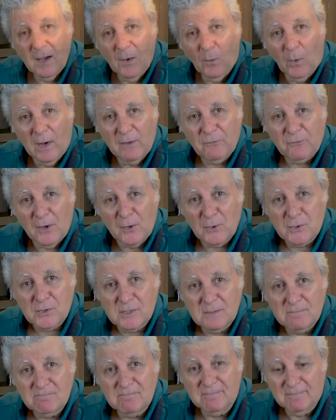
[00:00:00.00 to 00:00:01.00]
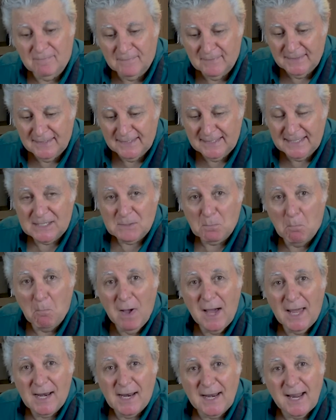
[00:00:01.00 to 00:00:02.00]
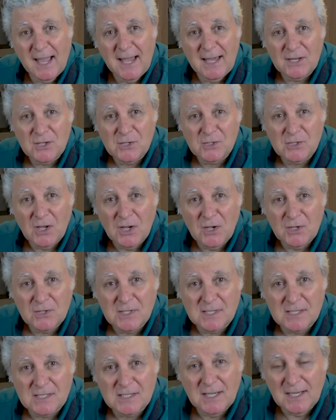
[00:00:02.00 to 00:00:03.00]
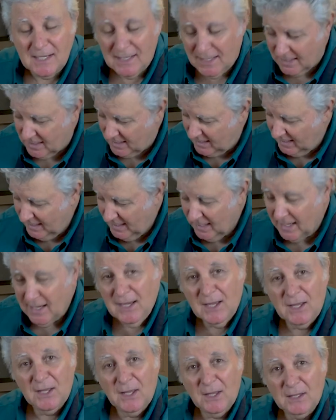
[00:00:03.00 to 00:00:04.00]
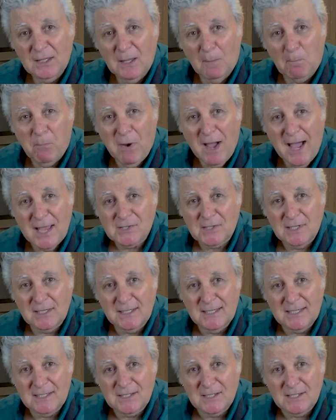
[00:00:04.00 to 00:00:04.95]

Well, folks, this marinara sauce is done. The pasta is